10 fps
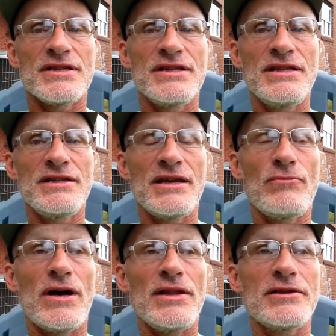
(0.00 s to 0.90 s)
And then
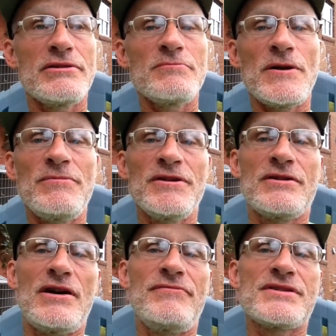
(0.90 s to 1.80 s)
while they're in public
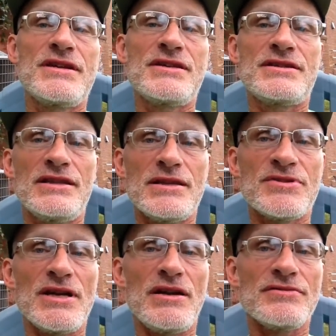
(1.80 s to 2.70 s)
office, they set
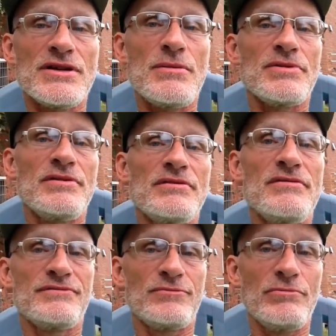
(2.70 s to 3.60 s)
themselves up
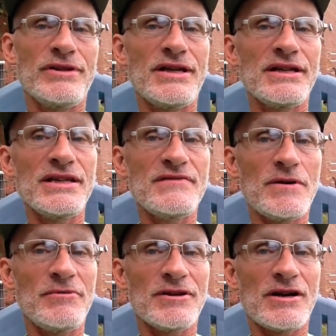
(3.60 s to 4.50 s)
for when they leave
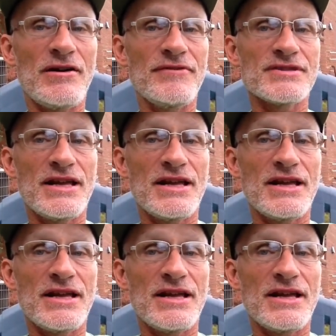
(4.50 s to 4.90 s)
public office.